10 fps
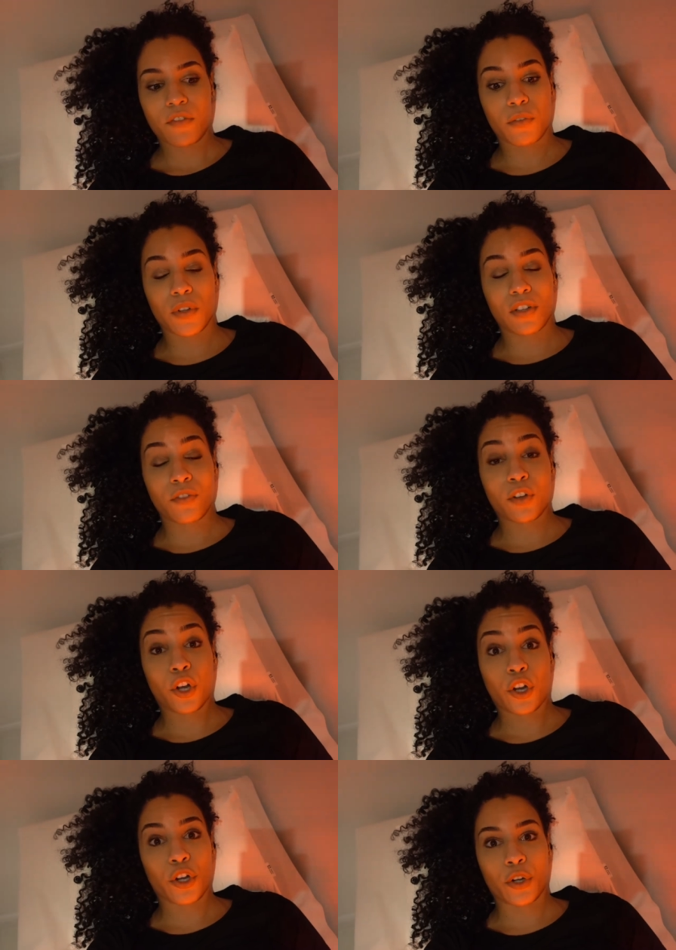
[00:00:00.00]
from the different
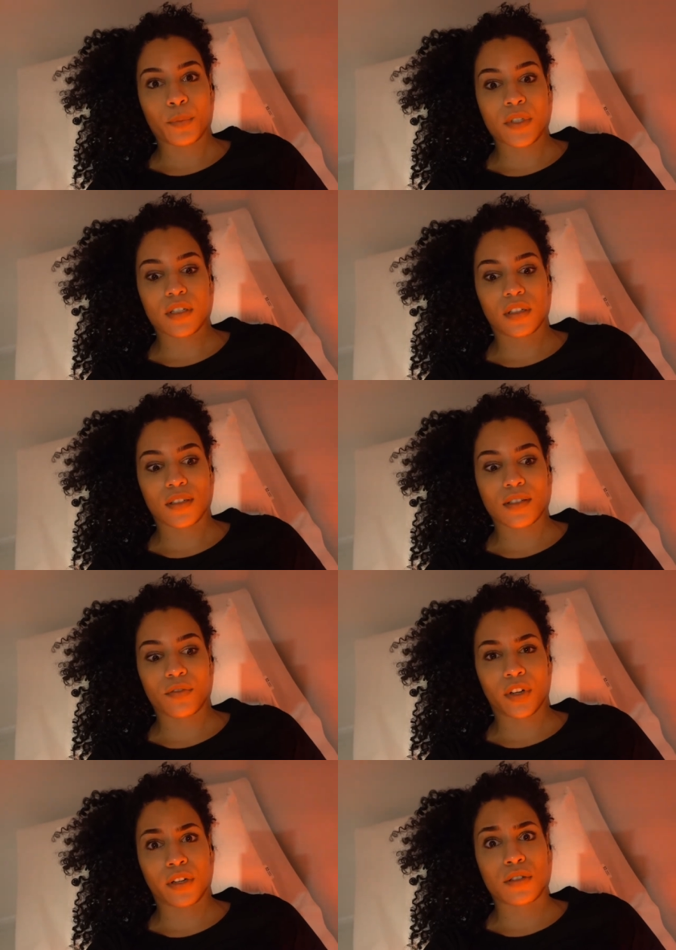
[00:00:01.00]
herbs, it's
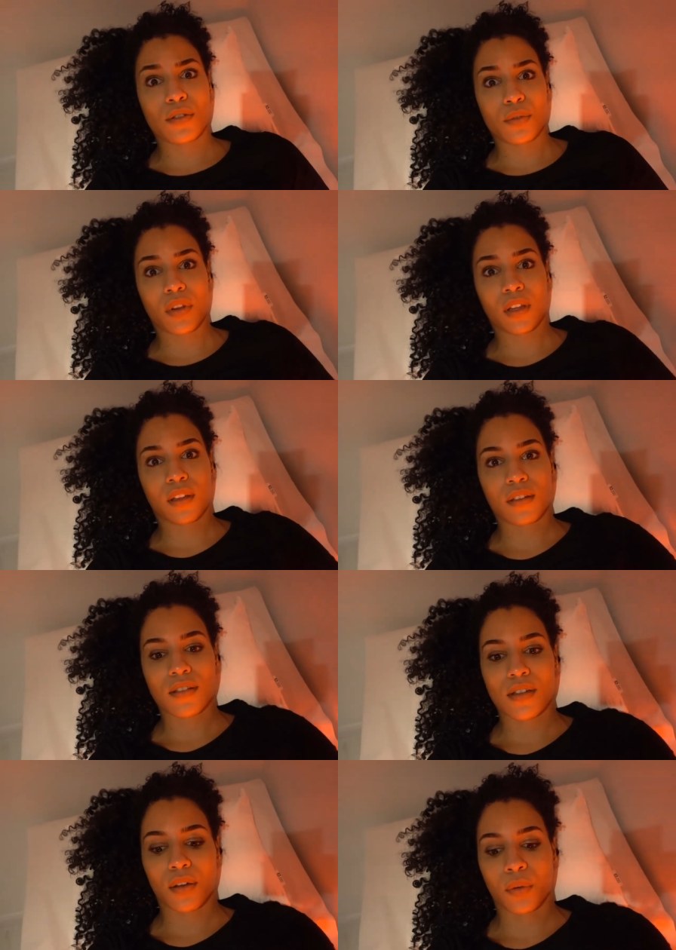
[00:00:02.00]
very soothing,
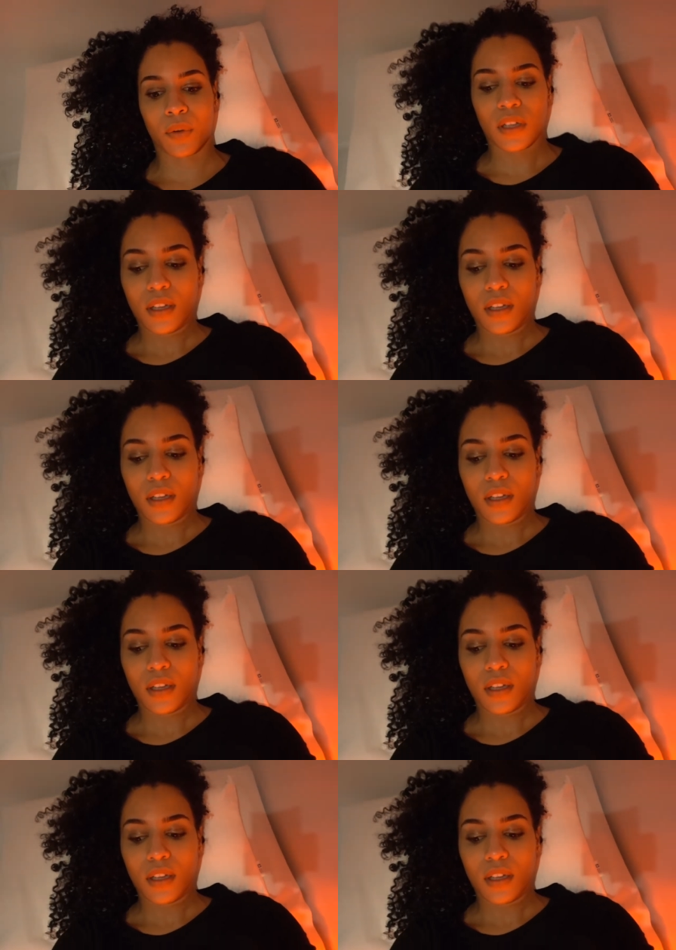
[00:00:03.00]
so